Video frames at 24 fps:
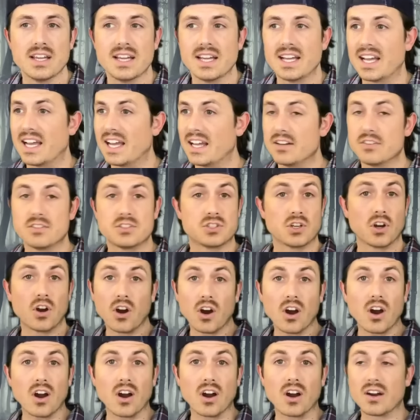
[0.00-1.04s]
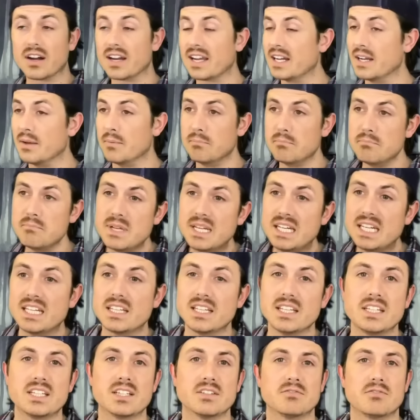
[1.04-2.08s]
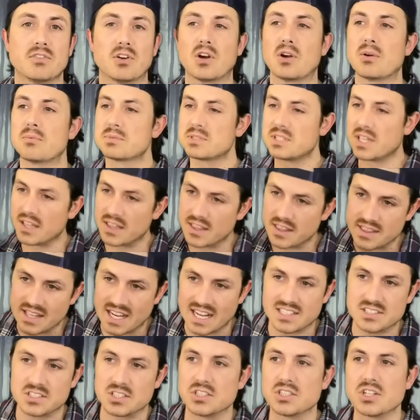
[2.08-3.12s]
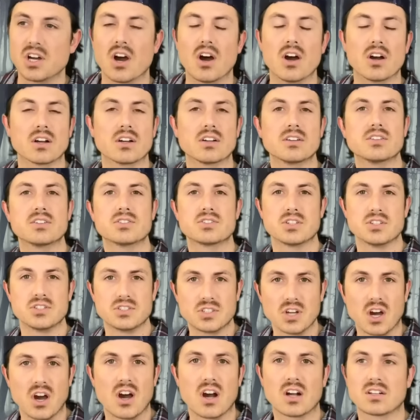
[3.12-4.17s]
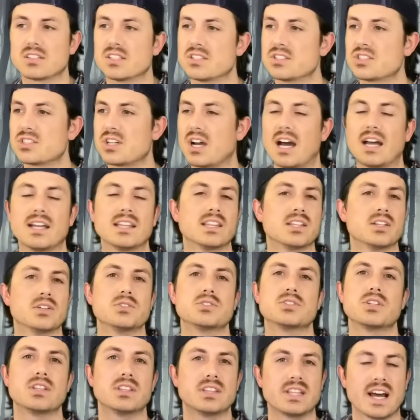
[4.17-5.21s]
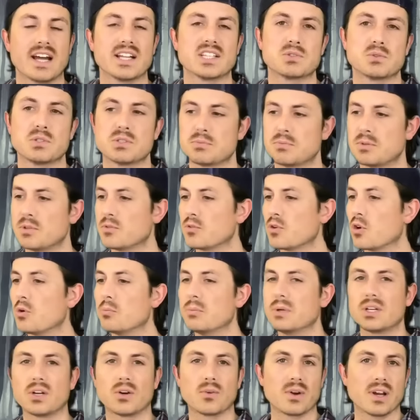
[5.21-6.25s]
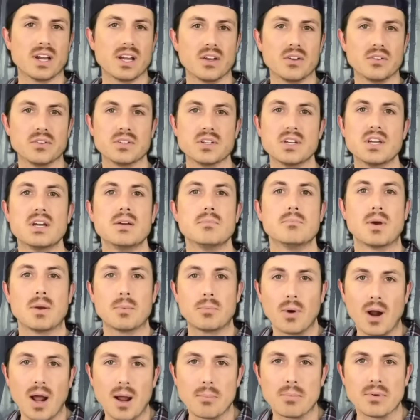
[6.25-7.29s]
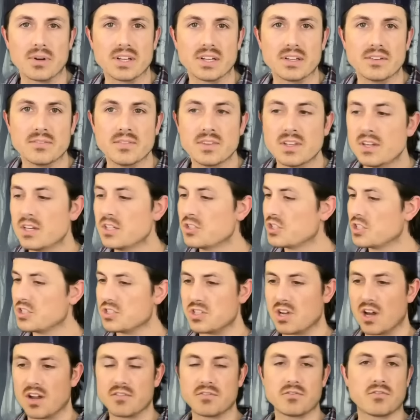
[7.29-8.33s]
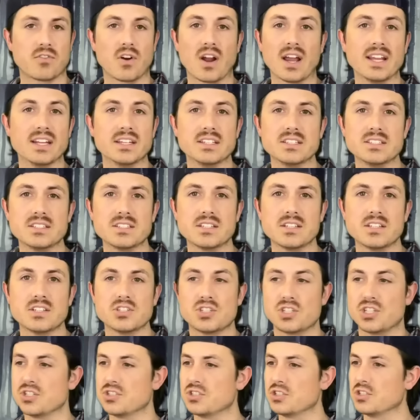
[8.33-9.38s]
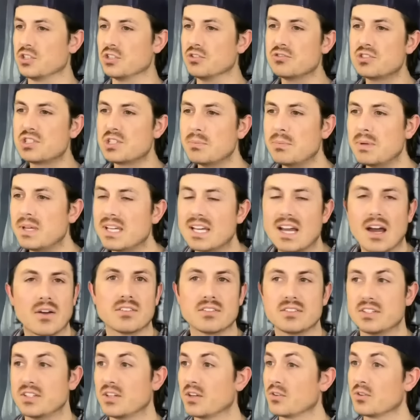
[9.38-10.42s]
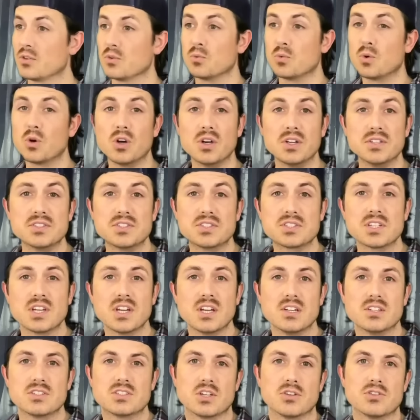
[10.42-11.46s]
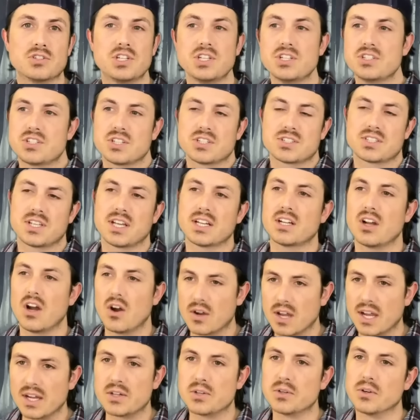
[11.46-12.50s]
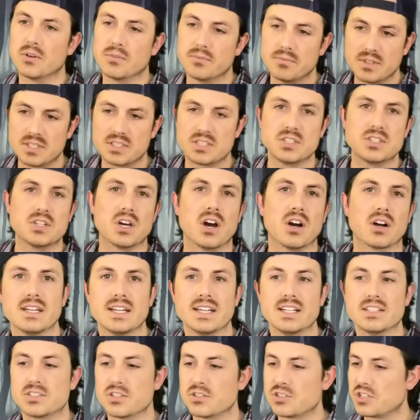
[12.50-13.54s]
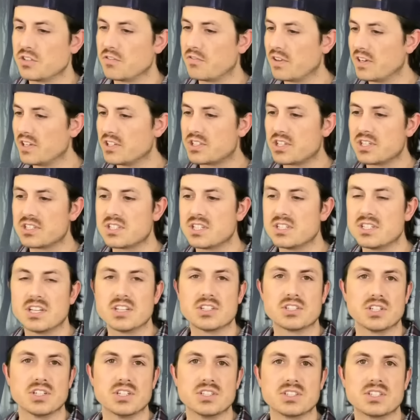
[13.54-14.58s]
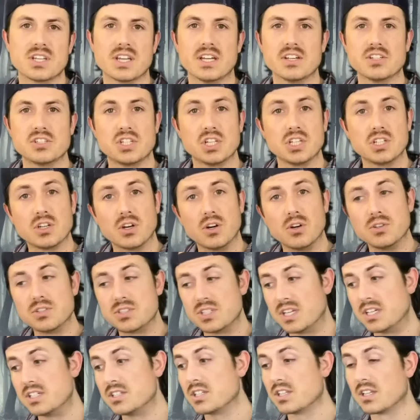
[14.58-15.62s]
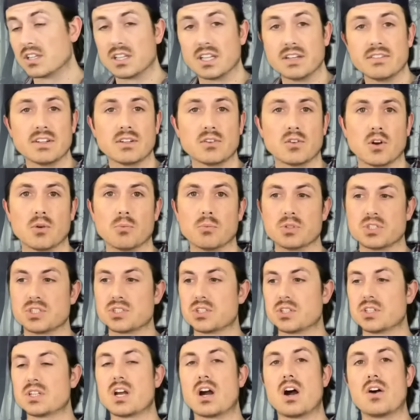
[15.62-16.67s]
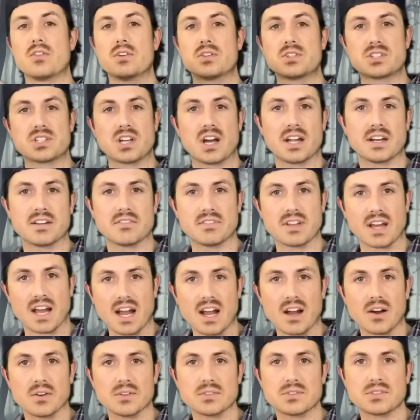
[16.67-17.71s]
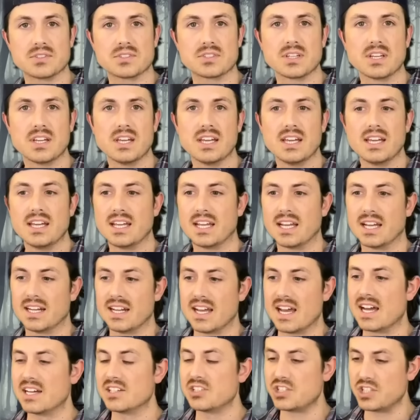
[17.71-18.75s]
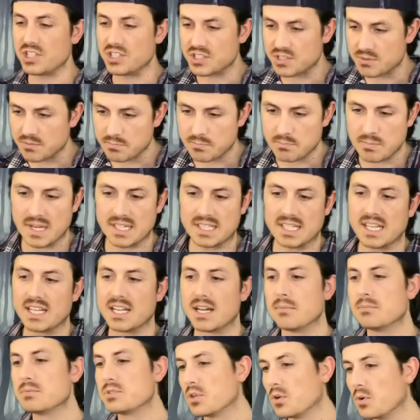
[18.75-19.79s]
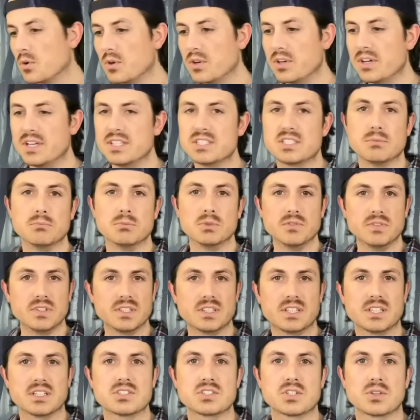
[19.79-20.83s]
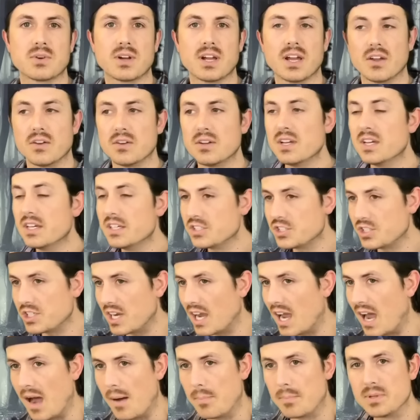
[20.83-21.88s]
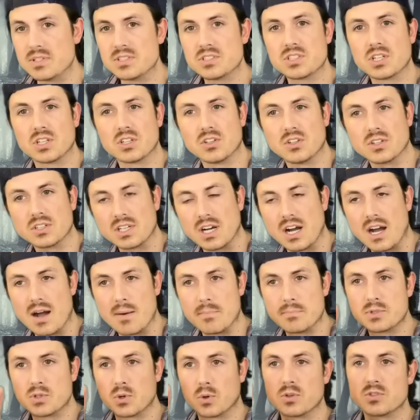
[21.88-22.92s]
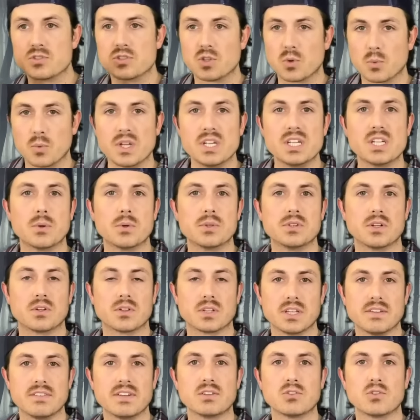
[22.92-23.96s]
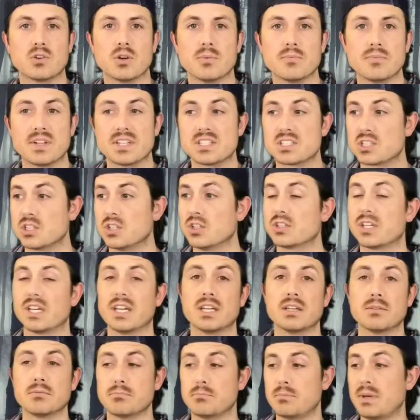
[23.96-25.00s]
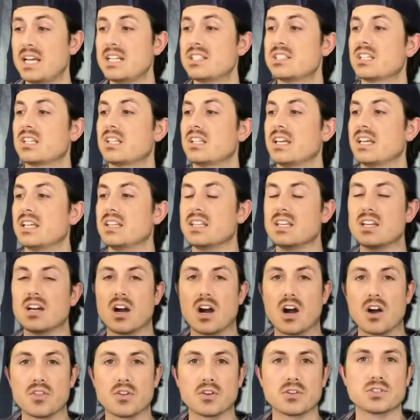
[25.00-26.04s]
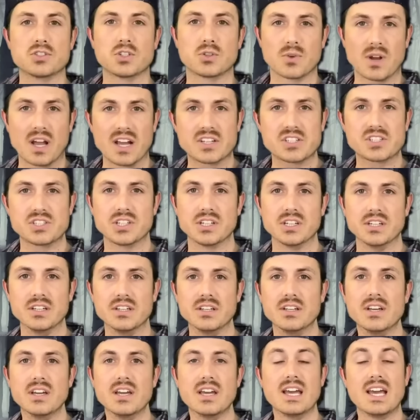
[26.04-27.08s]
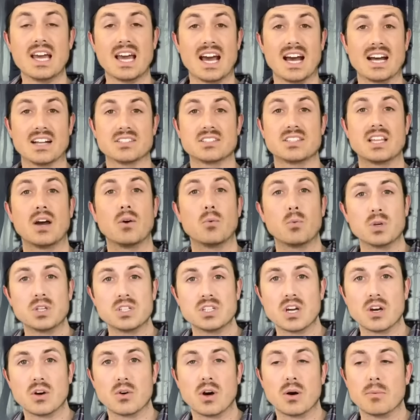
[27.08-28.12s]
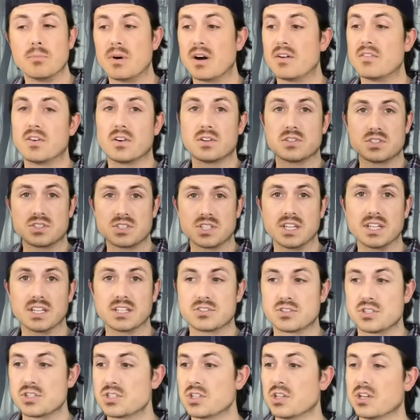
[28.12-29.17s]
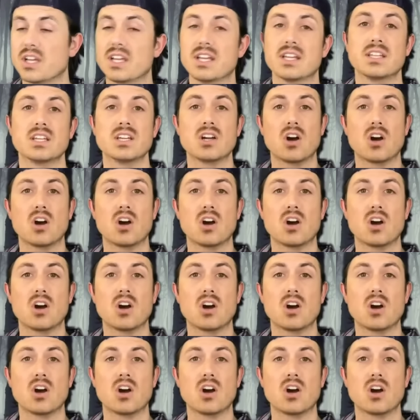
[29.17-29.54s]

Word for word: And to her, it immediately confirms that that's a dog. There's a dog that's gotten loose and that's what's been roaming around my property. She's not frightened. She's used to being out near the woods. So she's just like, okay, cool, it's a dog. And so she finishes the dishes and she goes into the living room, which is on the other side of the house. And as she's picking up toys and moving things around, she happens to look up towards the window in their living room that's looking basically in the other direction as that window above her sink. She's looking in the